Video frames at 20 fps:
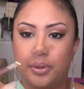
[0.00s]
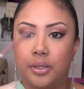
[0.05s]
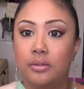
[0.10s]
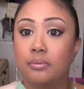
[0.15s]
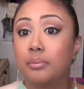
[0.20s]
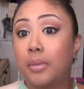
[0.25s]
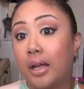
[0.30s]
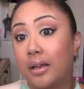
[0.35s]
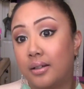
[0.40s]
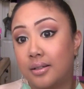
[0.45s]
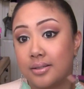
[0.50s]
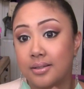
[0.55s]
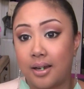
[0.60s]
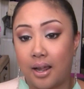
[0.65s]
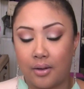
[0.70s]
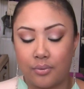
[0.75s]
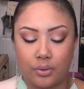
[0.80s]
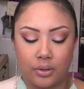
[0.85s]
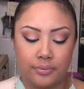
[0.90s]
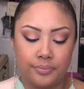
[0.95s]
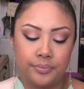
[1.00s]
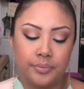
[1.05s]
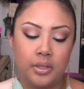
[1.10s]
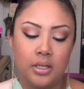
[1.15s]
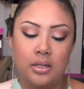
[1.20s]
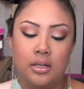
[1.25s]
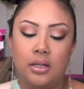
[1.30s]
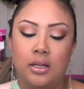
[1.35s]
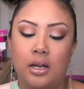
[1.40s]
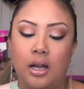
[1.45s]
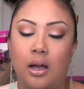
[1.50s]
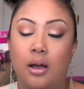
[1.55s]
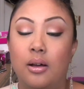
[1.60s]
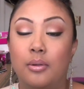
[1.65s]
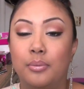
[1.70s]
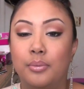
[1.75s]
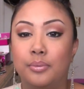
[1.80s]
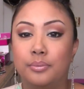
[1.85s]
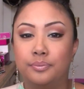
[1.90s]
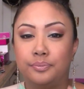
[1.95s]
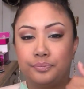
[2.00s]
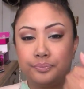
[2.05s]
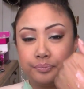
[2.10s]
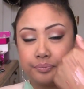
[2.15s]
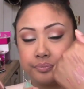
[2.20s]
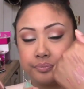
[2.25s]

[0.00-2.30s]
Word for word: but mine doesn't have one. Um...